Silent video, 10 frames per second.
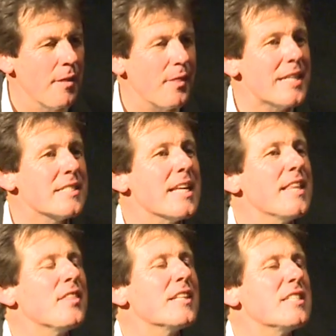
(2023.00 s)
they
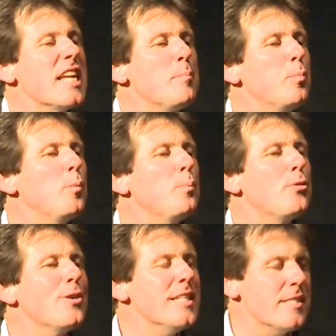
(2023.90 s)
sent the temple
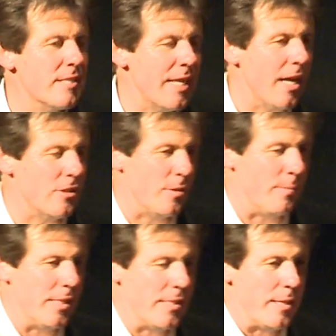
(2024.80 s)
priests out to
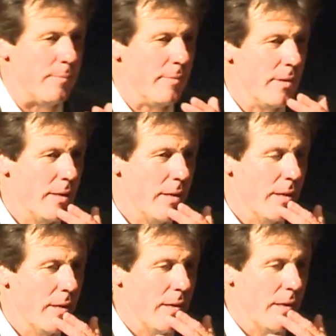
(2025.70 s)
meet him.
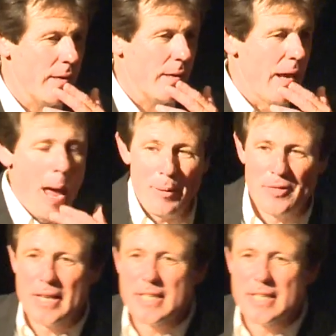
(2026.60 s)
But they